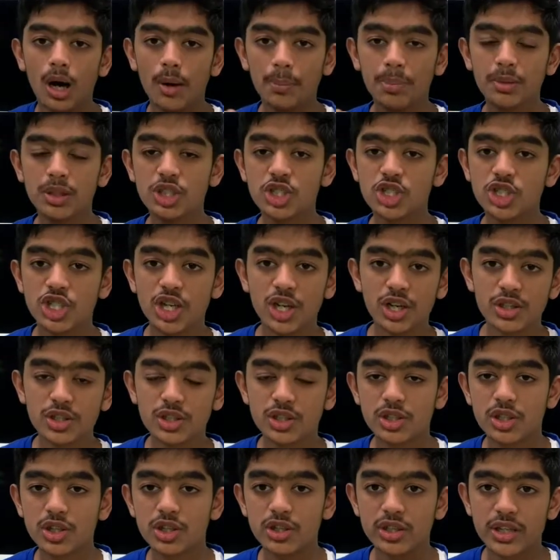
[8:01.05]
Please share this
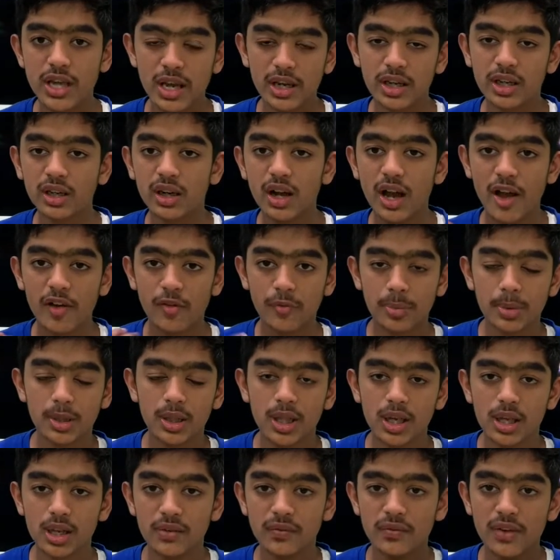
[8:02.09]
to your DECA
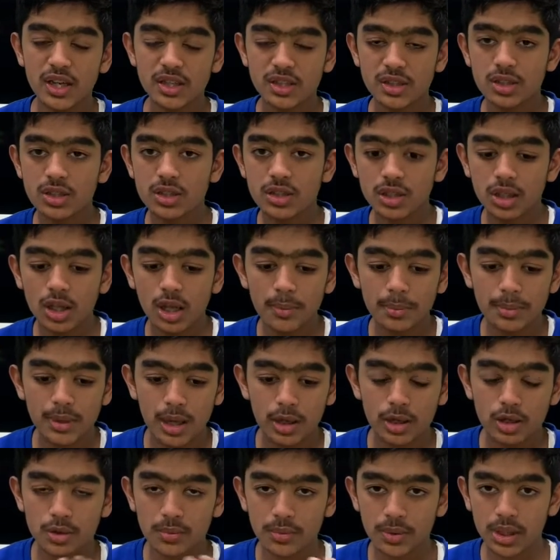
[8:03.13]
Affiliate Investors Club. That
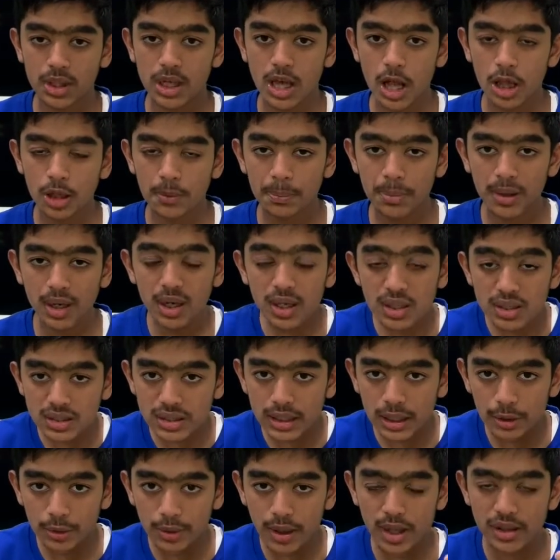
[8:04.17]
could really help us
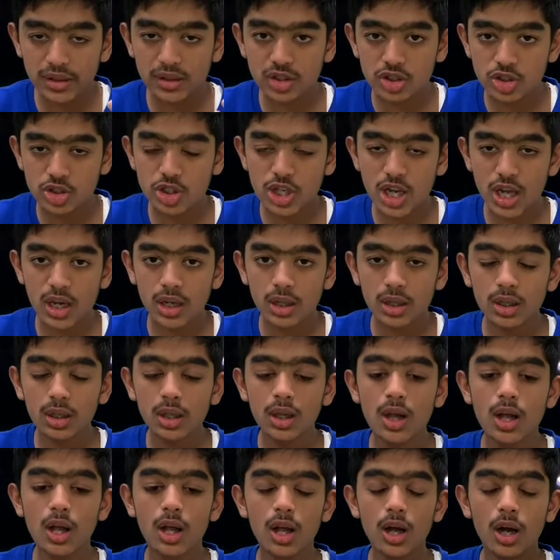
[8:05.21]
out at this channel.
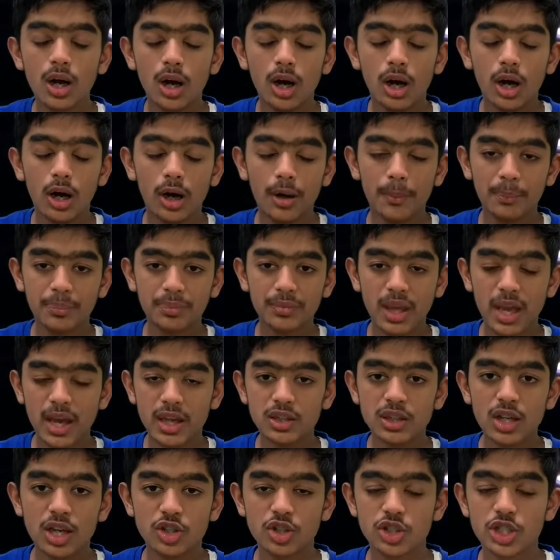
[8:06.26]

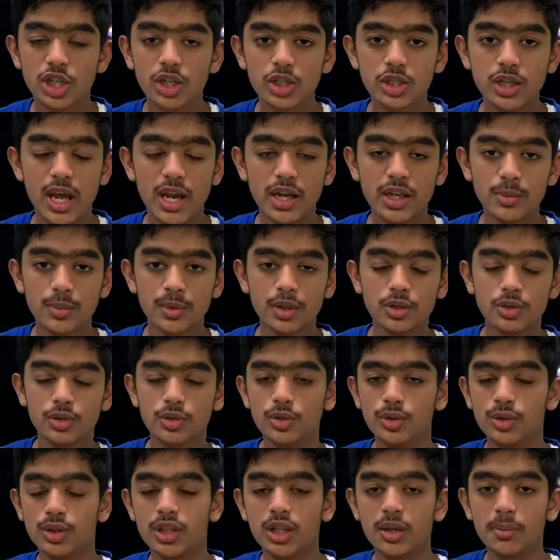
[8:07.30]
And yeah, share it to anyone who
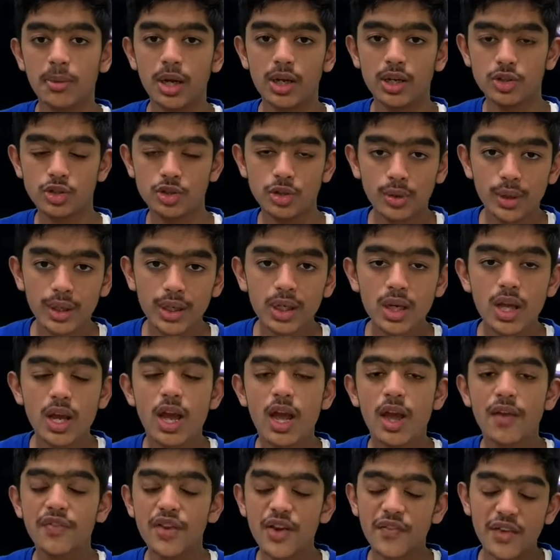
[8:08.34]
you think might enjoy it.
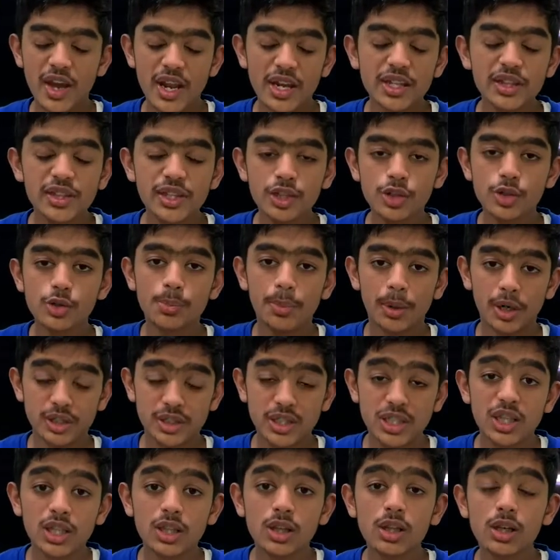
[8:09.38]
If you have anything you
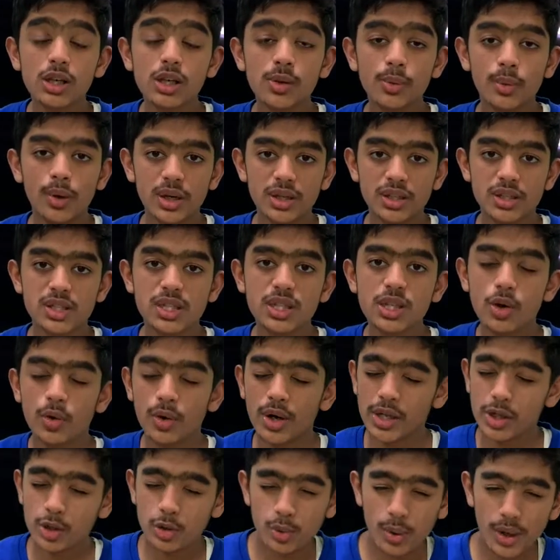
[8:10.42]
particularly want to see or
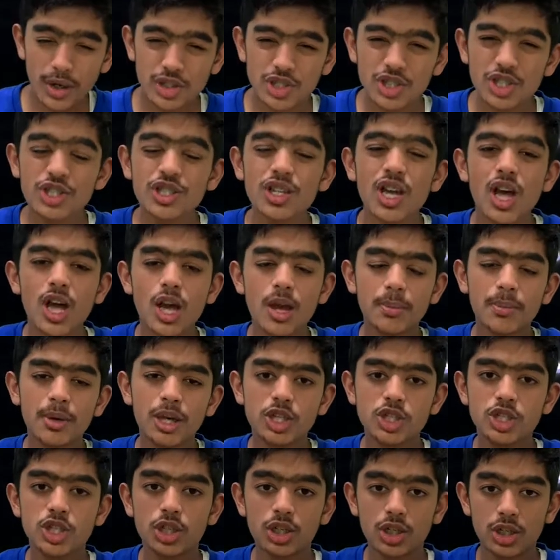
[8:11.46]
any questions, make
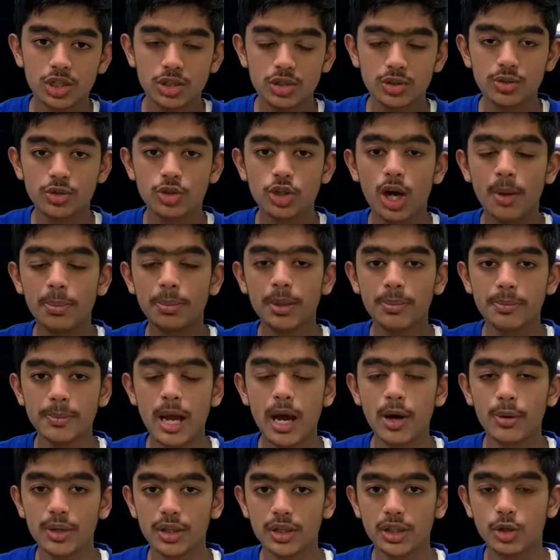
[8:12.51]
sure to drop them
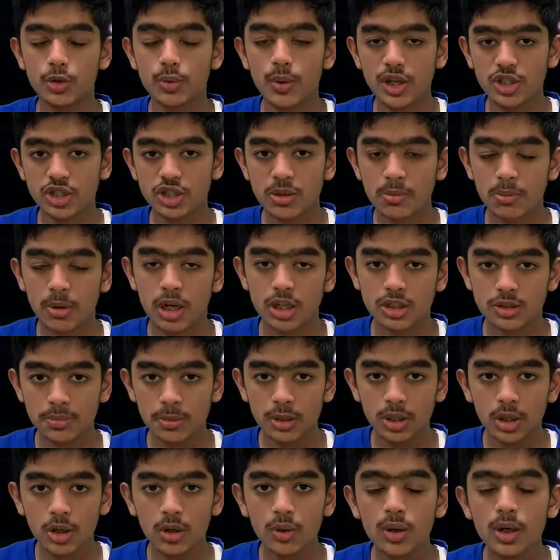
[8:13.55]
down in the question box
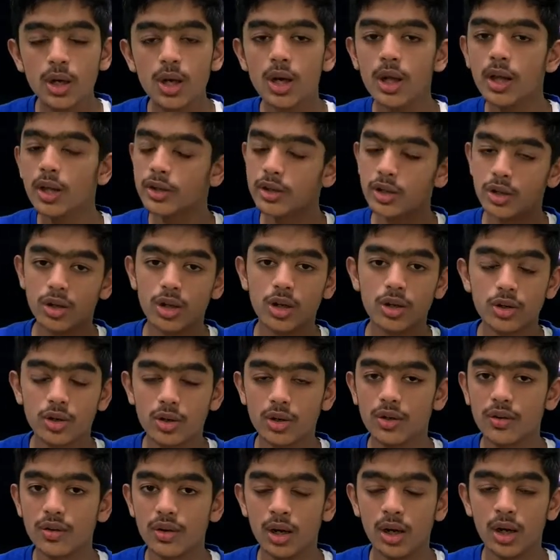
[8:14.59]
below. Turn
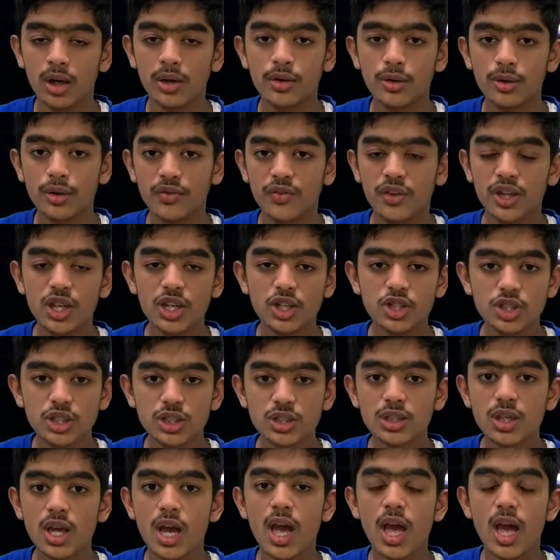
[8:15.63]
on notifications.
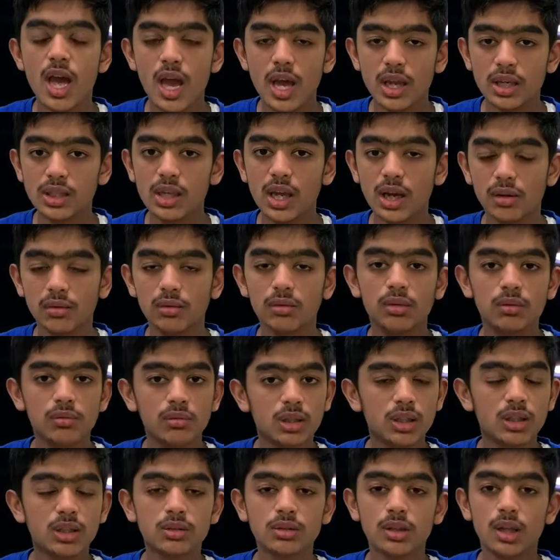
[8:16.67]
And yeah,
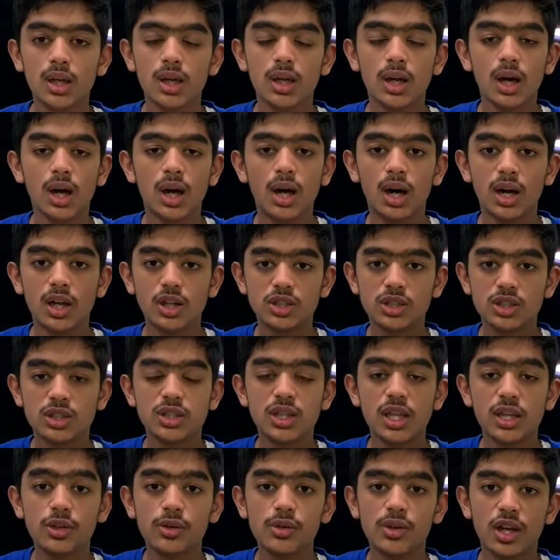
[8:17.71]
really just
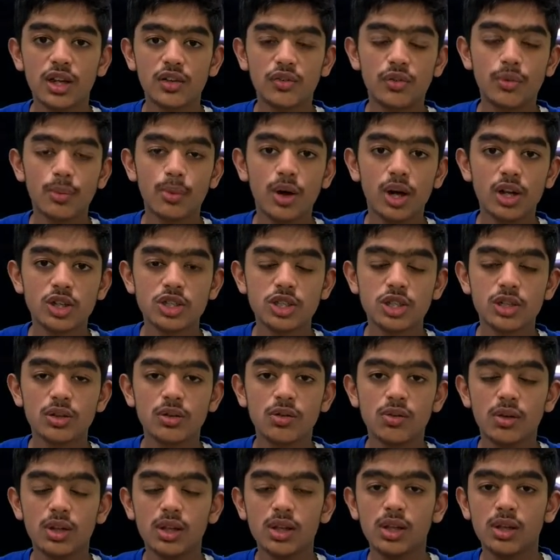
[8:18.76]
thank you guys for watching.
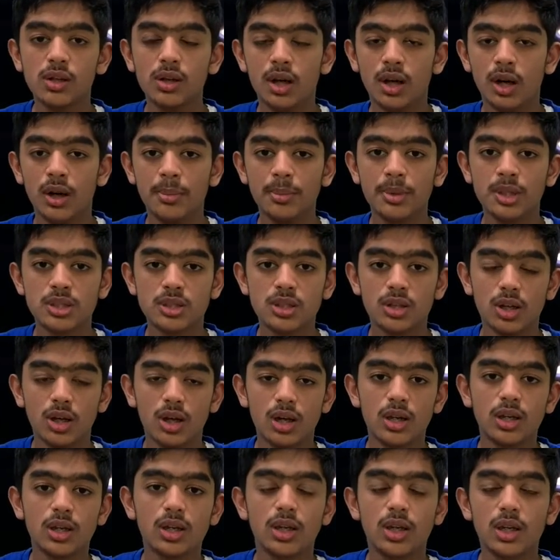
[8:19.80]
Really means a lot.
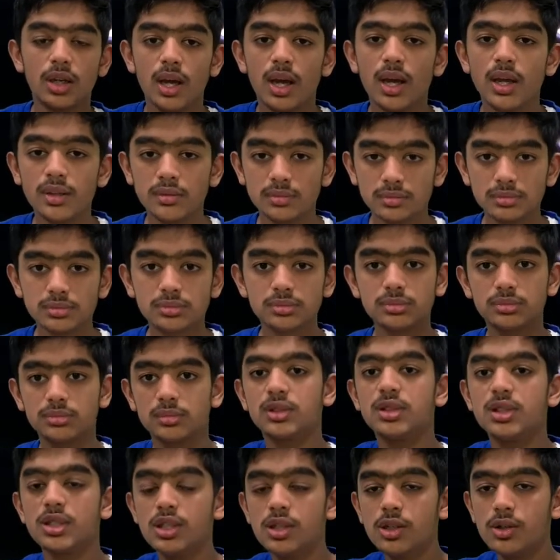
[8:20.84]
And
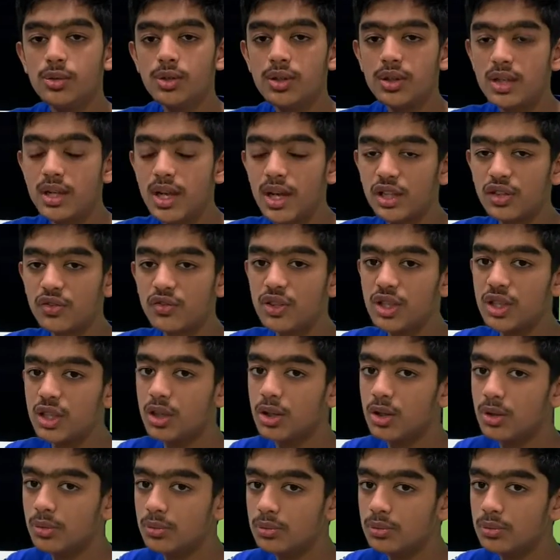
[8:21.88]
see you in the next video.